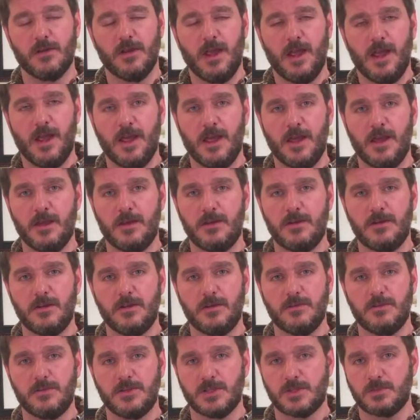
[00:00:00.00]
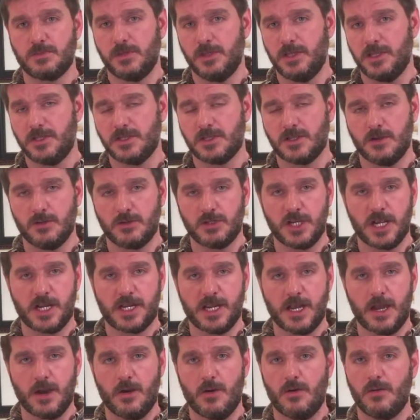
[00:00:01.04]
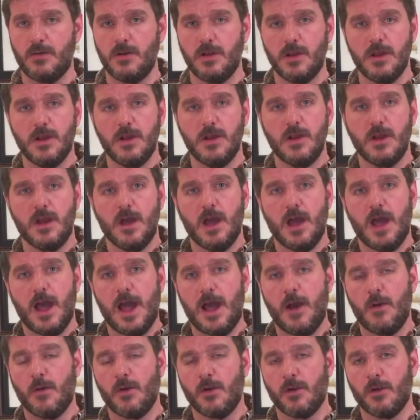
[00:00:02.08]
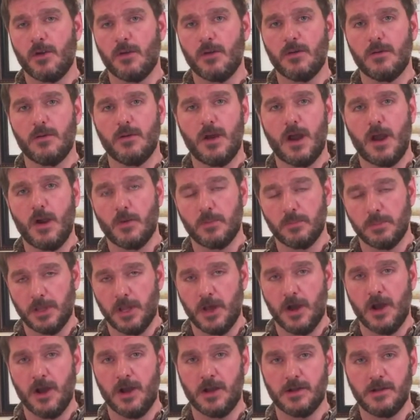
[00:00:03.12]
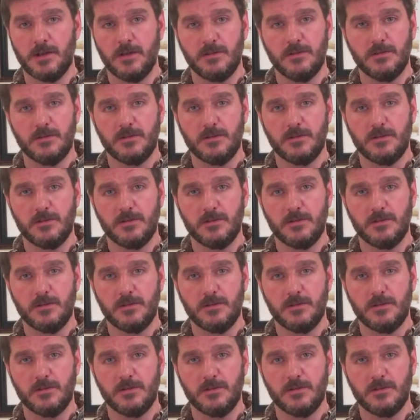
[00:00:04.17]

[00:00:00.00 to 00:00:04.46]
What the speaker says: and just please go check out our blog.